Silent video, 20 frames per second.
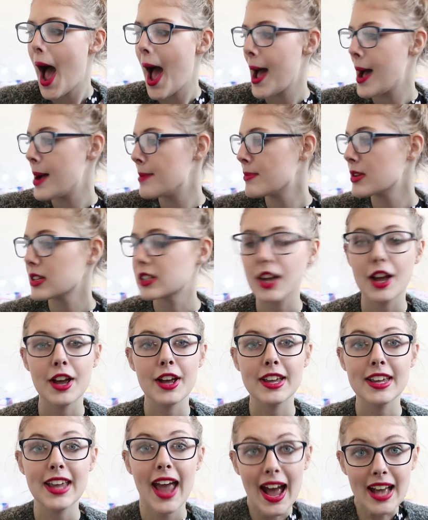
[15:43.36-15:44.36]
um, so
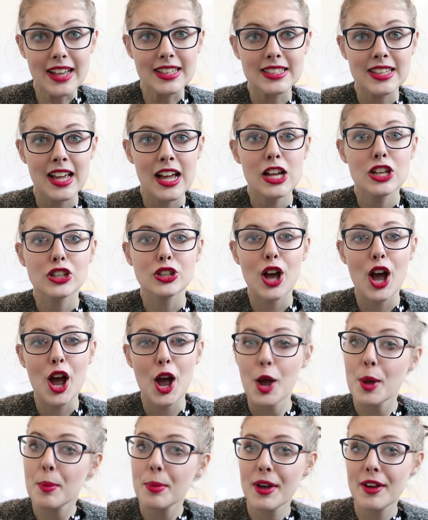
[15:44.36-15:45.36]
yes so i
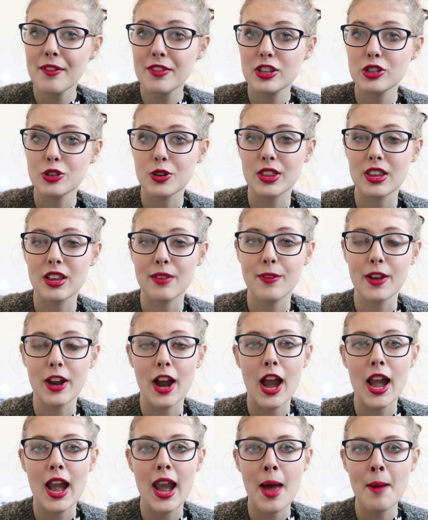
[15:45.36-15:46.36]
hope you have enjoyed this
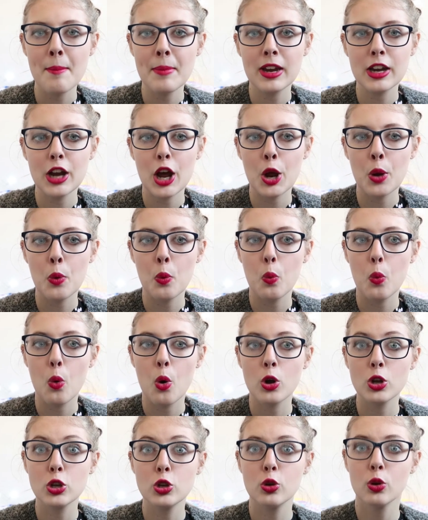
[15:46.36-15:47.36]
video let me know
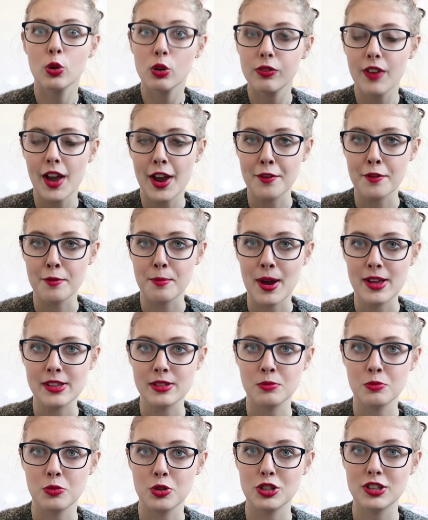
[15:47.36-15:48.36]
what your favorite
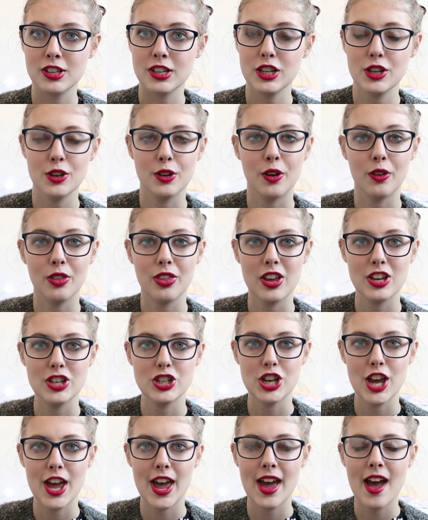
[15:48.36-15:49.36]
present was that you got
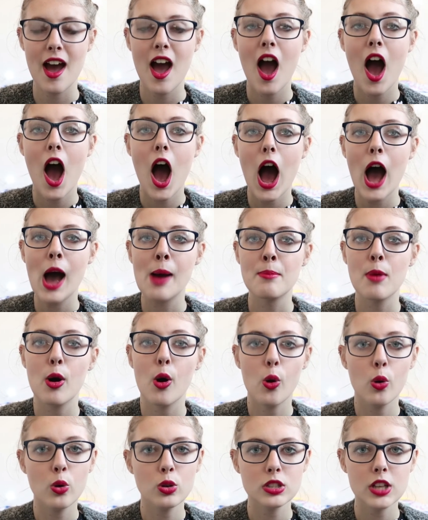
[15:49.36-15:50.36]
this year um,
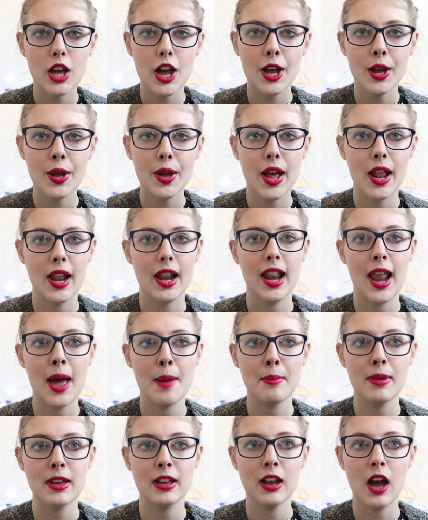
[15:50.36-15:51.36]
also
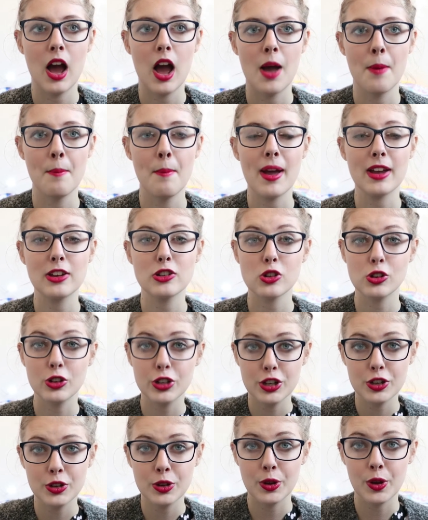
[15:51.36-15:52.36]
let me make sure
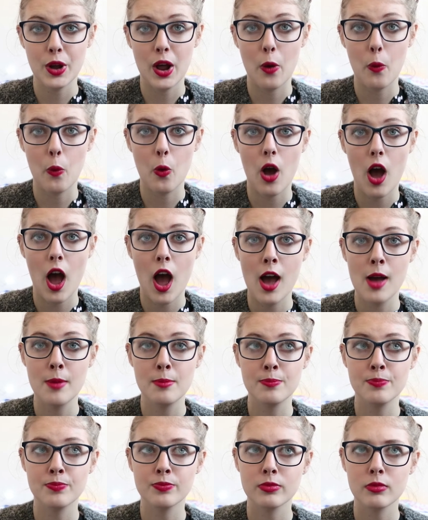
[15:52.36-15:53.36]
you
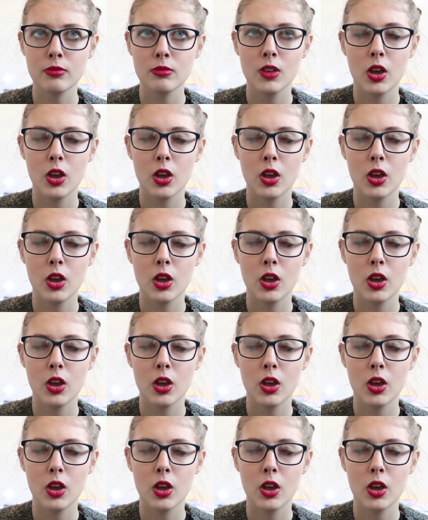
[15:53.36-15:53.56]
um,